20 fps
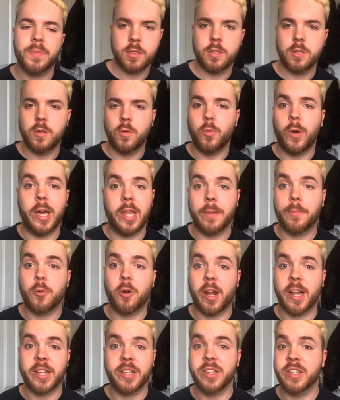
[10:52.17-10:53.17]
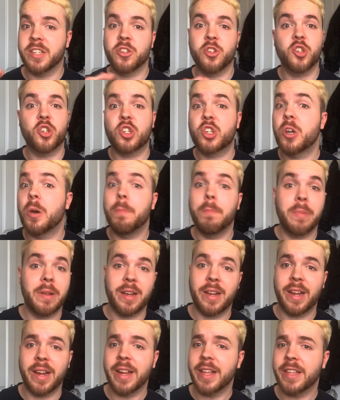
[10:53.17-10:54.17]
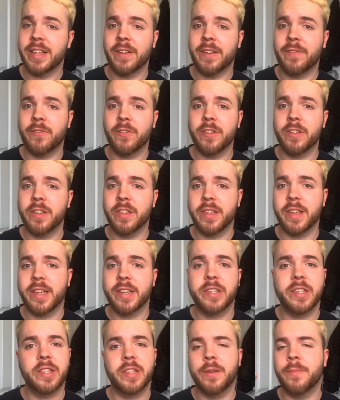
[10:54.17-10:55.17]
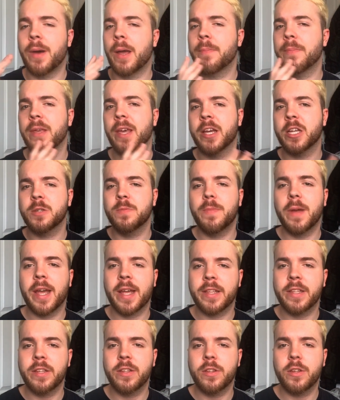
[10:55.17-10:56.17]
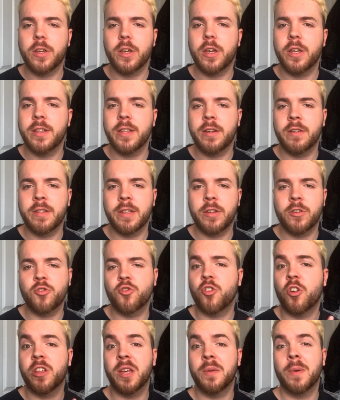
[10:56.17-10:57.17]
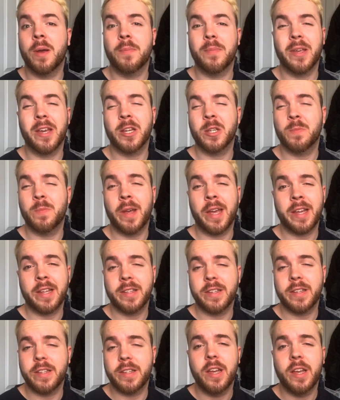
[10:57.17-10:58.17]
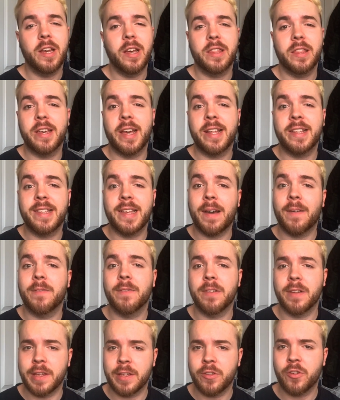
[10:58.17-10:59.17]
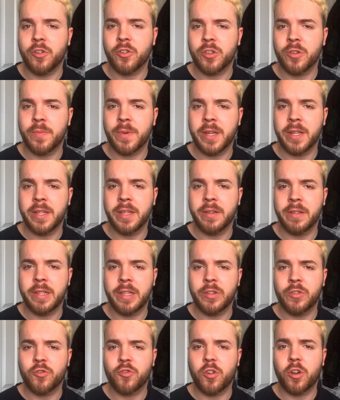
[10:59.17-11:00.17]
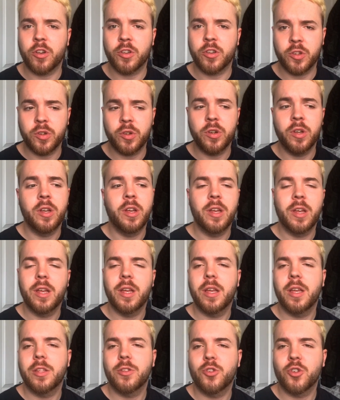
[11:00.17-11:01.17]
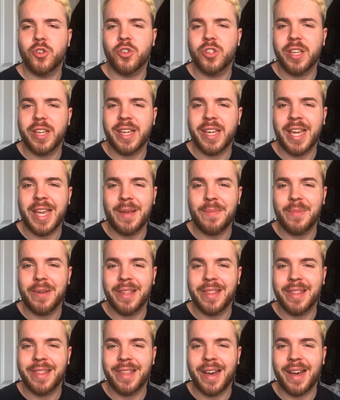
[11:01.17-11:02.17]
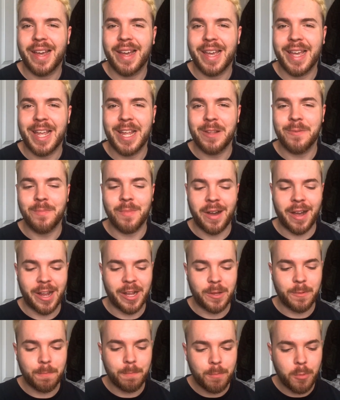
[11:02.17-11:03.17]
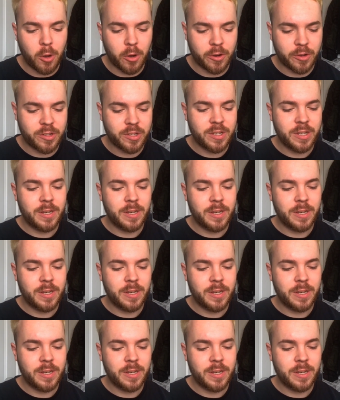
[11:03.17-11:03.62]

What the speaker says: where the prices are just completely different to this. They might be expecting a 0-0 draw, they might be expecting there definitely not to be a 0-0 draw, so just keep that in mind. But